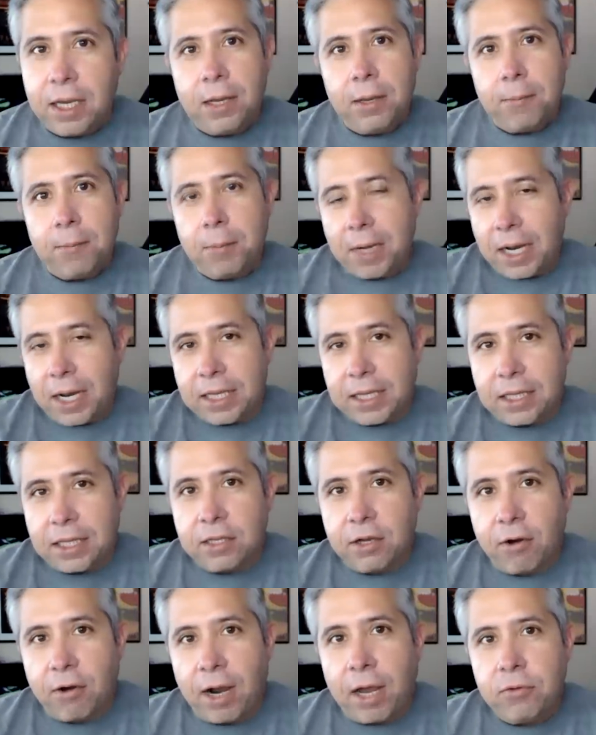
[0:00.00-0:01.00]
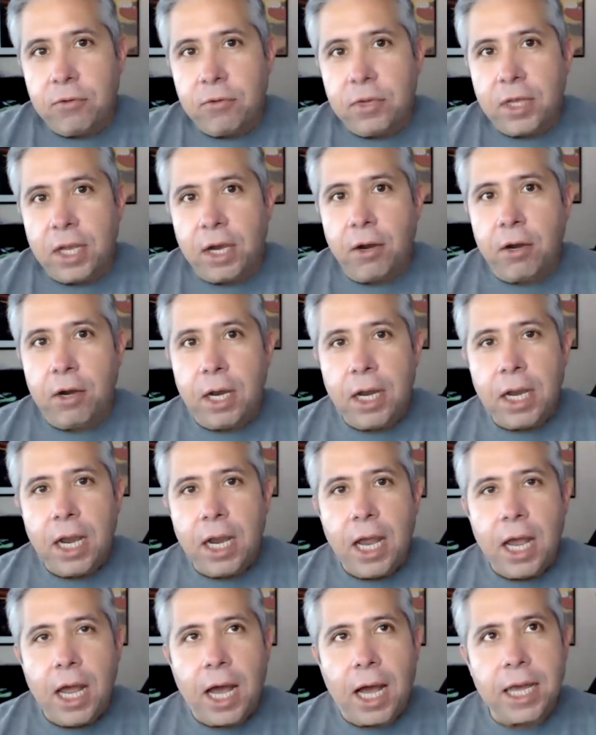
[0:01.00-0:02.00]
but I think they're out there.
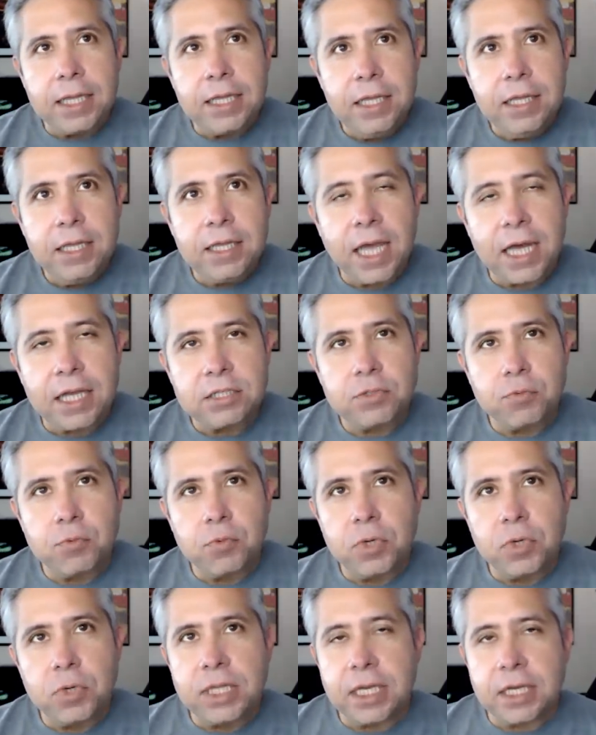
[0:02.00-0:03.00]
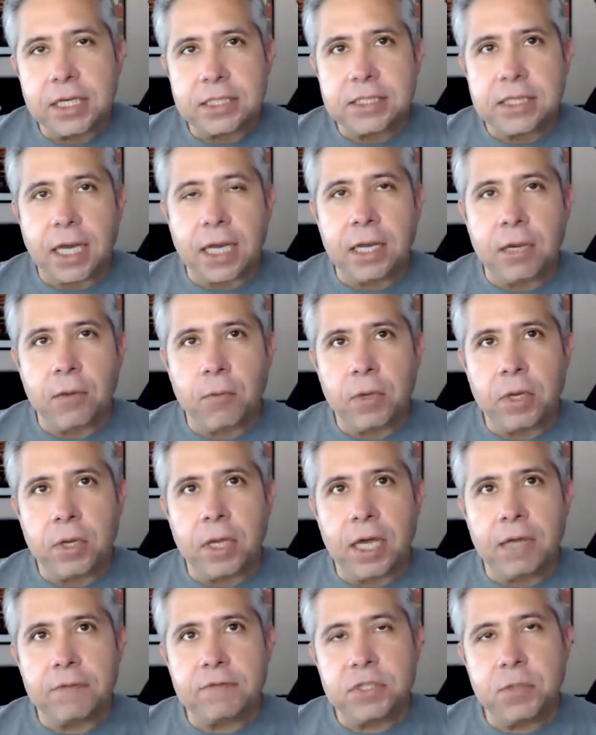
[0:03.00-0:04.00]
I think that's really exciting when you
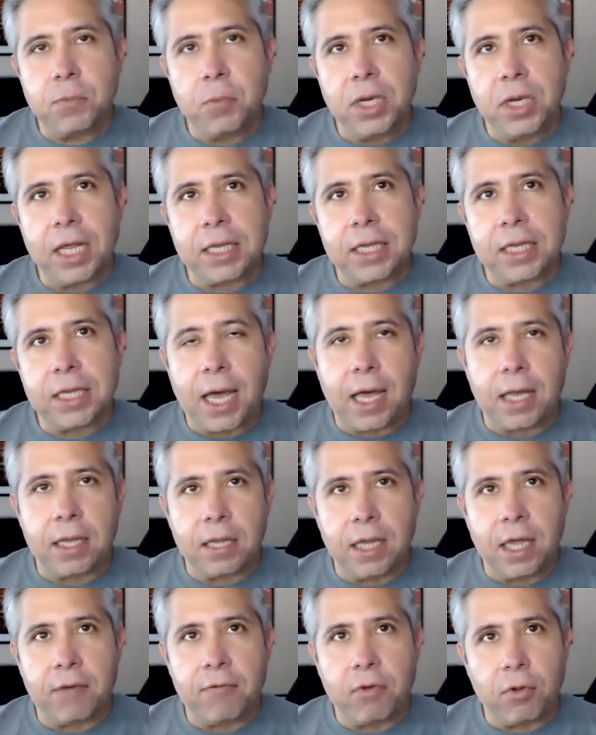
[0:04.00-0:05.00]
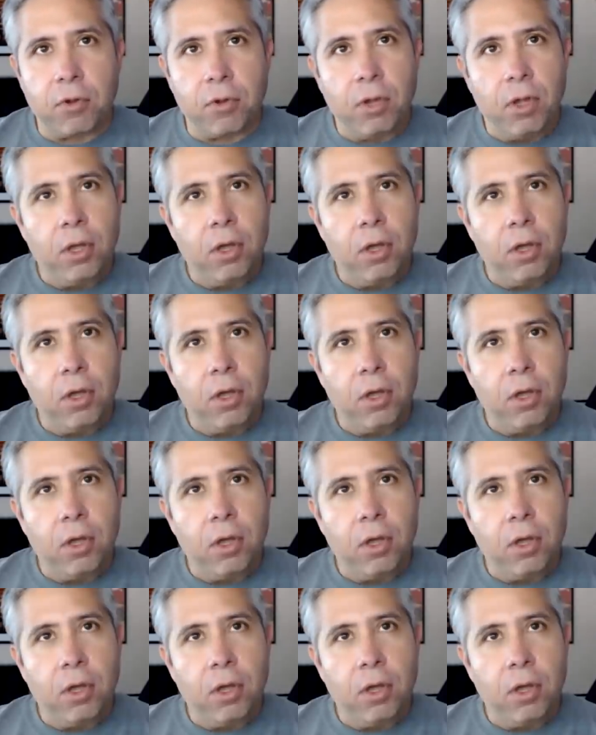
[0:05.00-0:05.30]
have someone at that level,